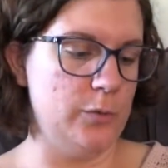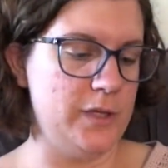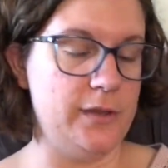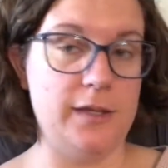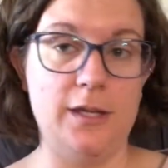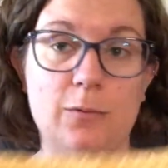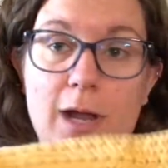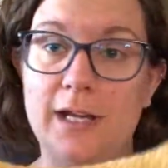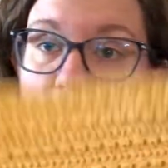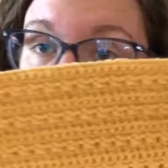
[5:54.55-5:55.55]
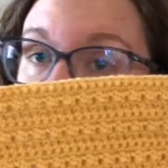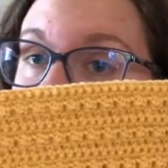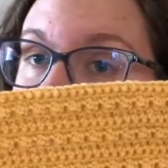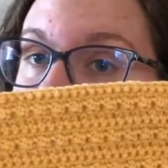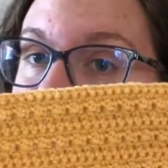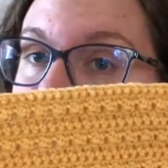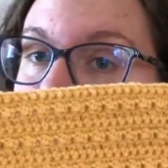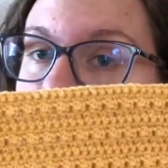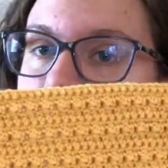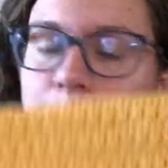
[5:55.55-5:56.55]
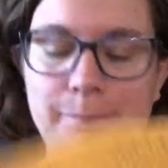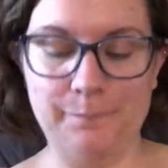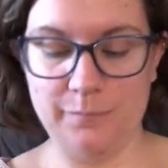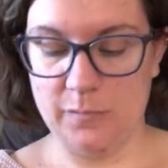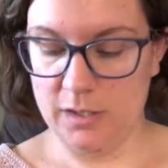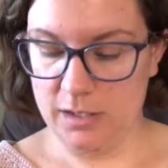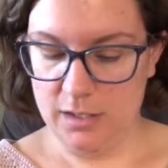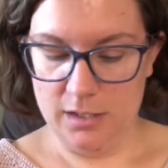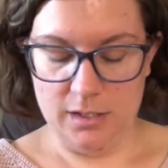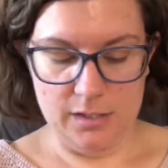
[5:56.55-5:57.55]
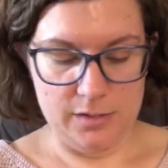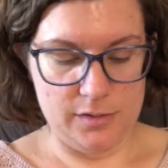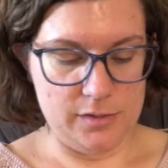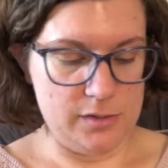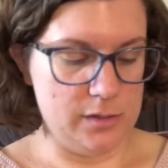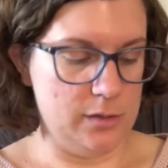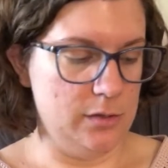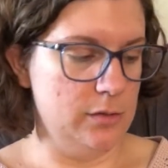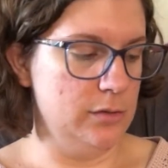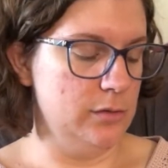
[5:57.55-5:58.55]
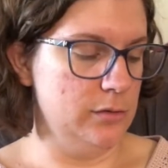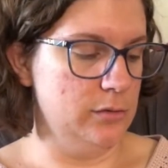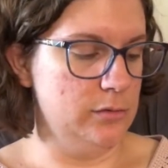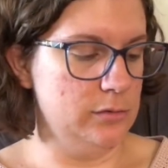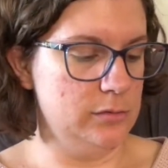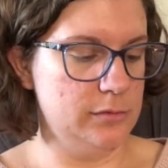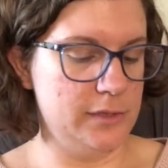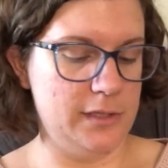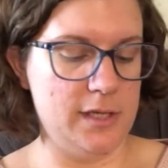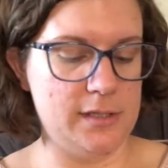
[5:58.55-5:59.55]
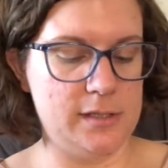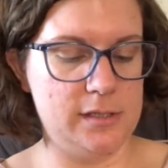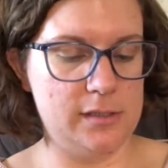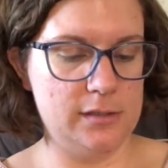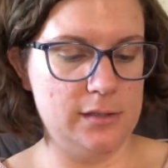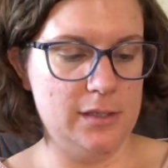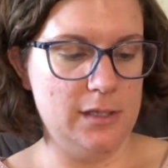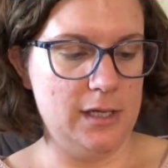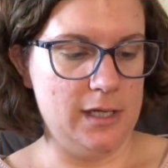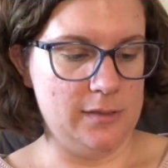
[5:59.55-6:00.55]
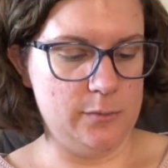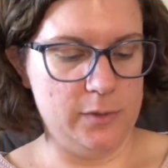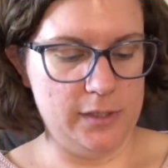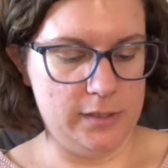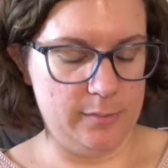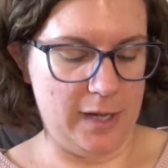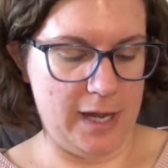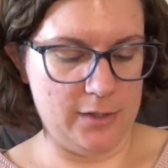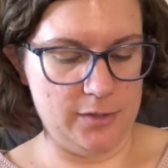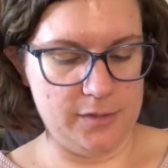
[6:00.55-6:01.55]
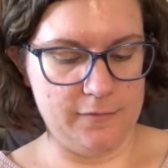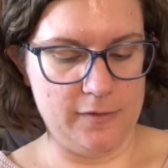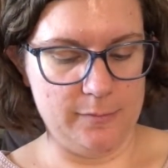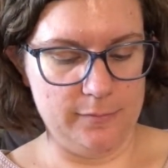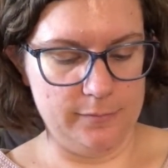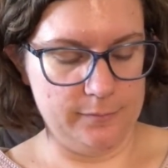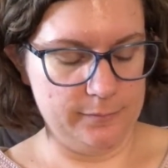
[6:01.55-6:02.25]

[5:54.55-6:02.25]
with the rocking chair that my dad made me. So this is one of the patterns from